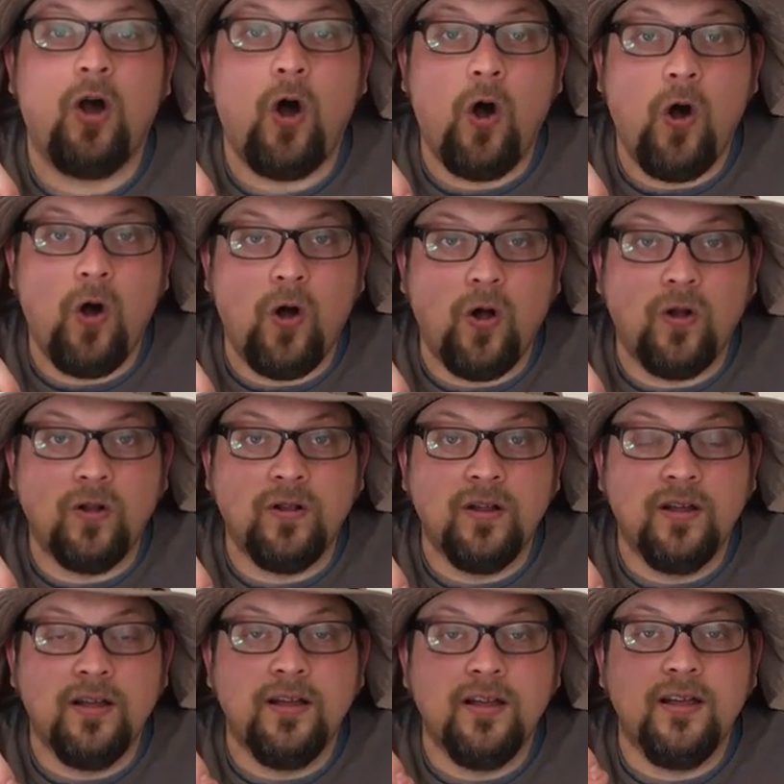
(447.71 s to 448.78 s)

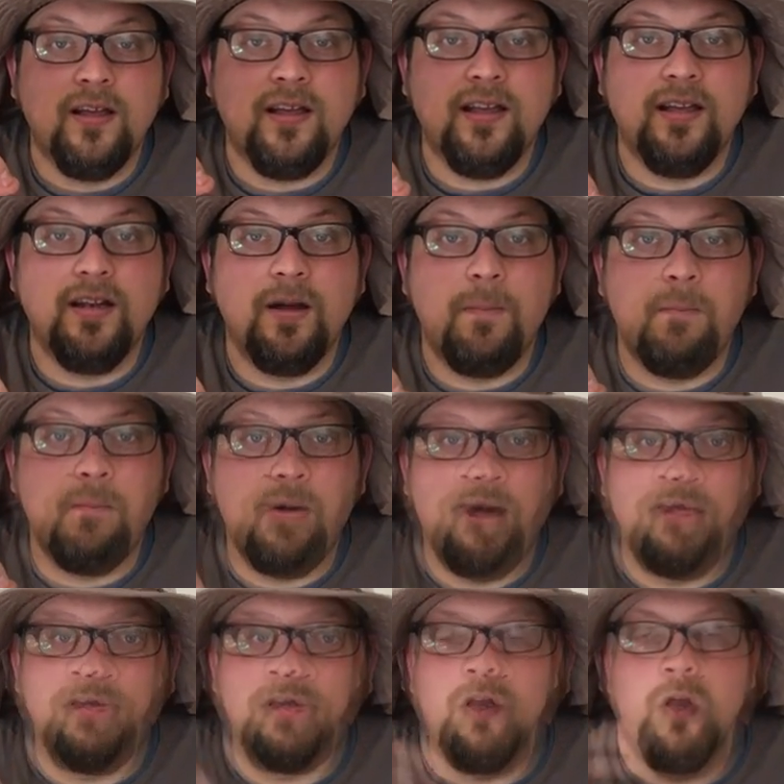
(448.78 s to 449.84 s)
all in a
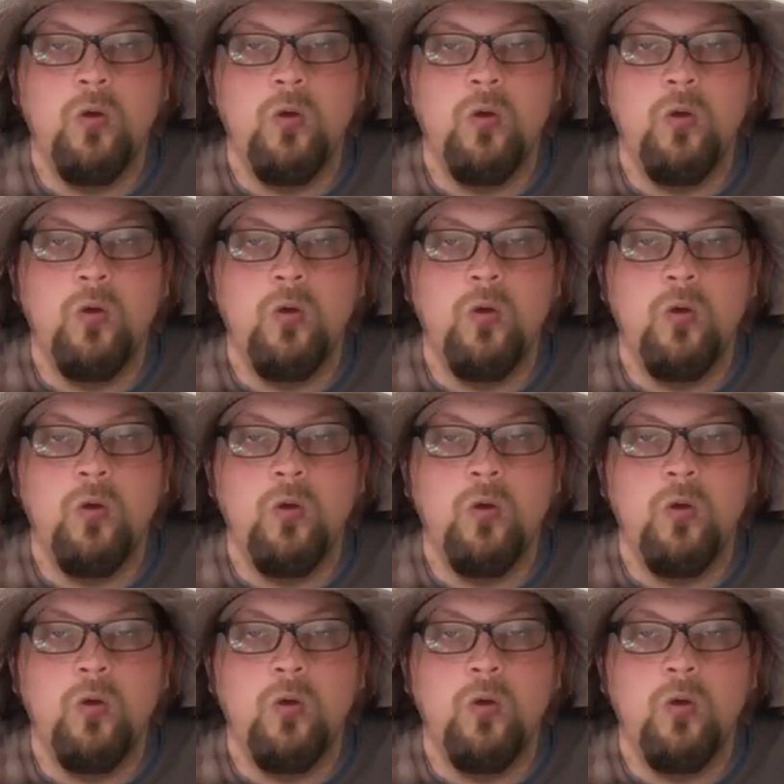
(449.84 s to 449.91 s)
month.